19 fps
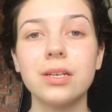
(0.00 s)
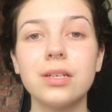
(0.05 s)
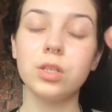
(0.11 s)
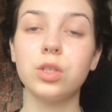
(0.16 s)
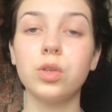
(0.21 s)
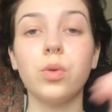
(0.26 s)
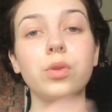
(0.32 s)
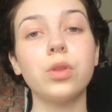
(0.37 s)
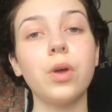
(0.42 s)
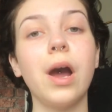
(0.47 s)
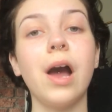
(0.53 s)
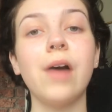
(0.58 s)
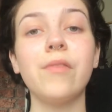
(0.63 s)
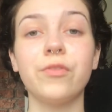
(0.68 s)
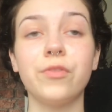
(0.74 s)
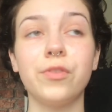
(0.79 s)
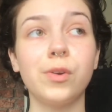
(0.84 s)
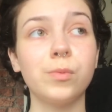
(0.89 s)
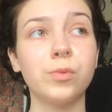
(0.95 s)
So although I
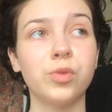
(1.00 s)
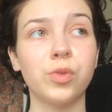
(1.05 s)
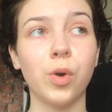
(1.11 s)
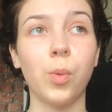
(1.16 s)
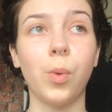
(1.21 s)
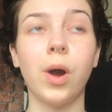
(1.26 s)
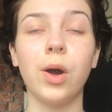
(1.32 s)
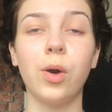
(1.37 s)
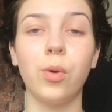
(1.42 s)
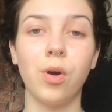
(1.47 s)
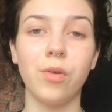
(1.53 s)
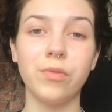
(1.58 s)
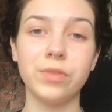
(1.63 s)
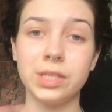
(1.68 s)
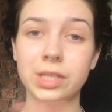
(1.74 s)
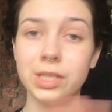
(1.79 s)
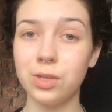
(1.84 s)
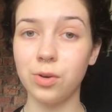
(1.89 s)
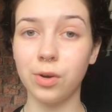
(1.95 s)
haven't filmed for a while,
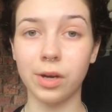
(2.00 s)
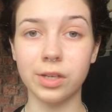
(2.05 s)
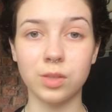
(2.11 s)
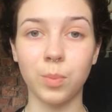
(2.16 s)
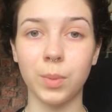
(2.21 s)
obviously you guys